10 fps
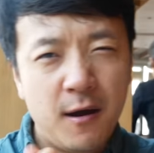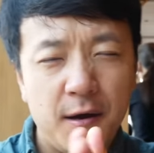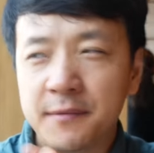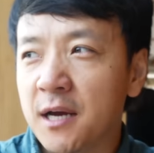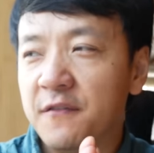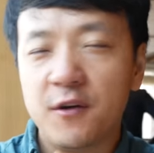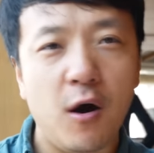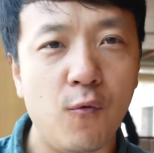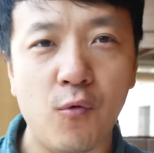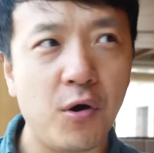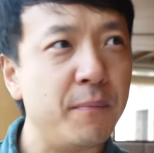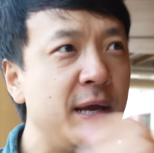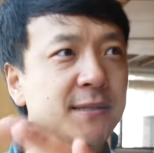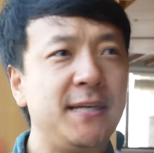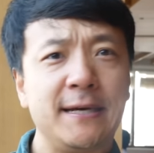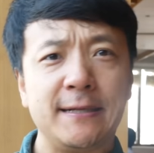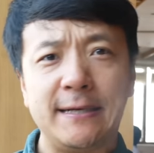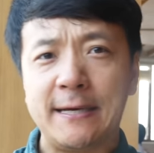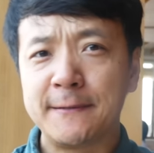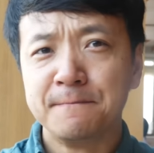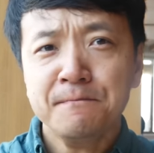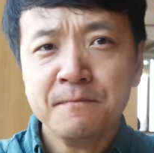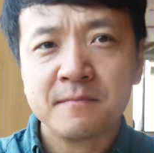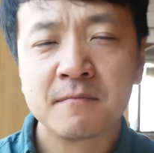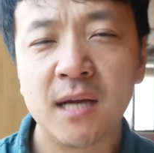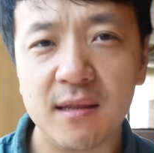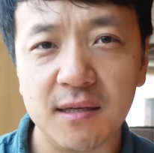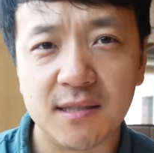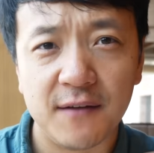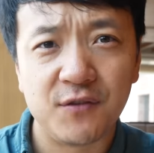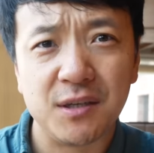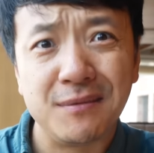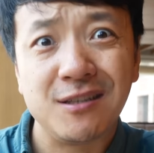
Oh, now I feel all warm and tingly. I think it's time for some